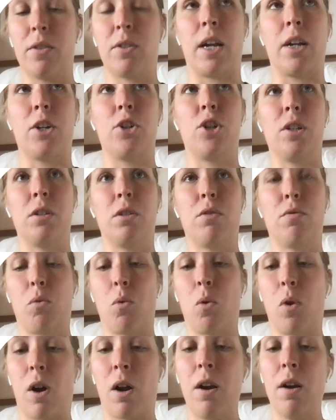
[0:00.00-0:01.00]
sections
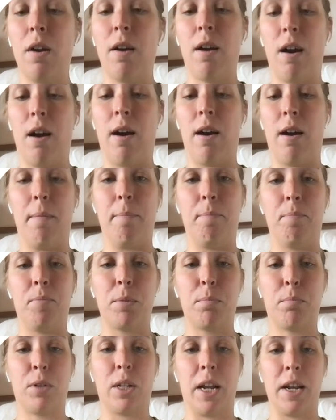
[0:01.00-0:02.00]
for
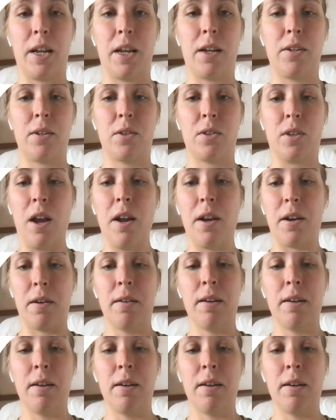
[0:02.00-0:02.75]
planning and design.